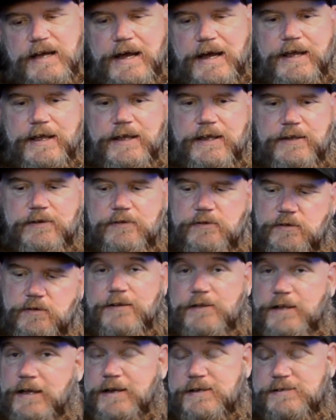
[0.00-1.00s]

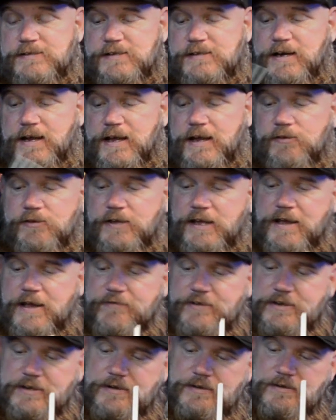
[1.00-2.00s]
Like I said, I only
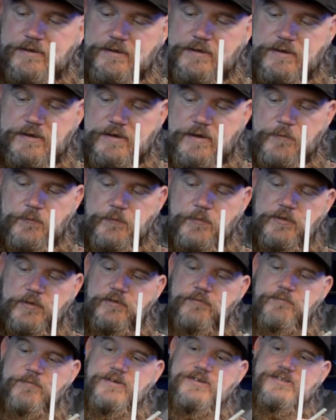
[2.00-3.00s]
have a couple
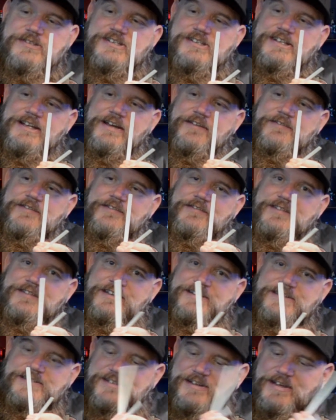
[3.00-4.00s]
of mils left of
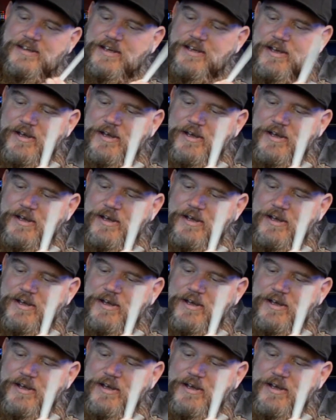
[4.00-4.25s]
this.